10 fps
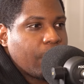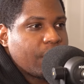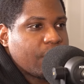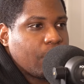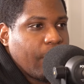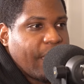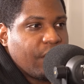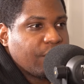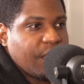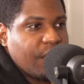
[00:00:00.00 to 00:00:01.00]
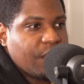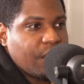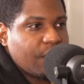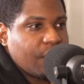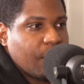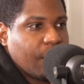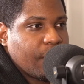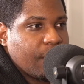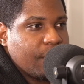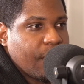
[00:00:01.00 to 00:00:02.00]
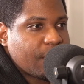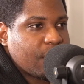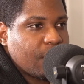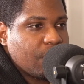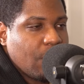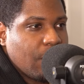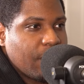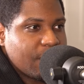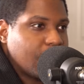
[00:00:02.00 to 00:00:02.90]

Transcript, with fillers: are just little annotations like next to the drawings.